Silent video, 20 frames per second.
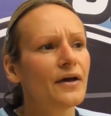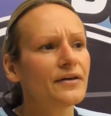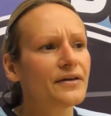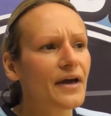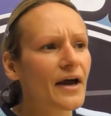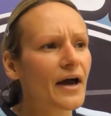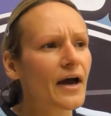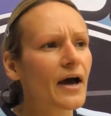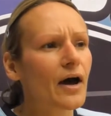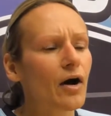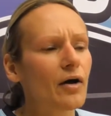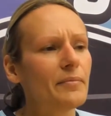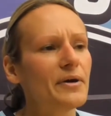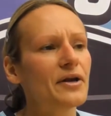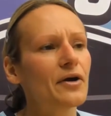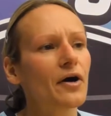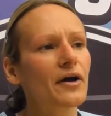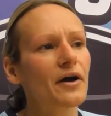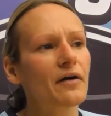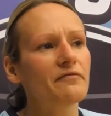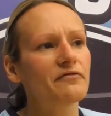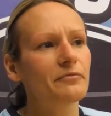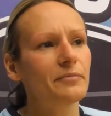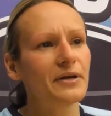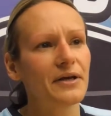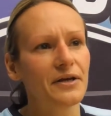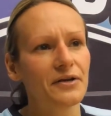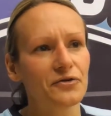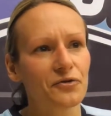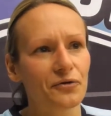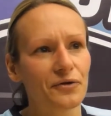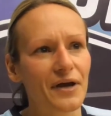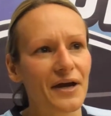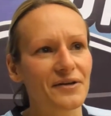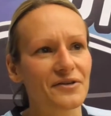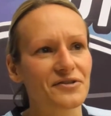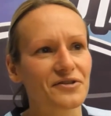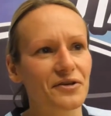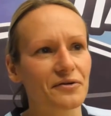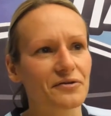Yeah, I mean, I come from an indoor
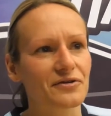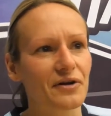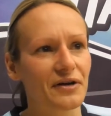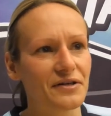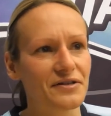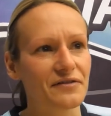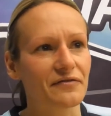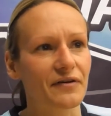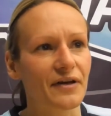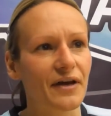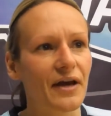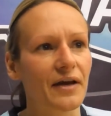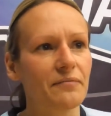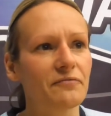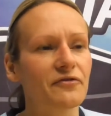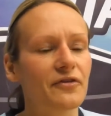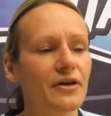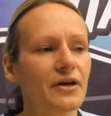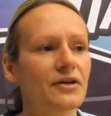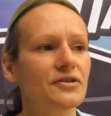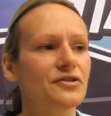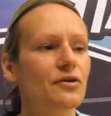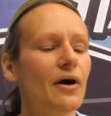net, so slightly different game for this.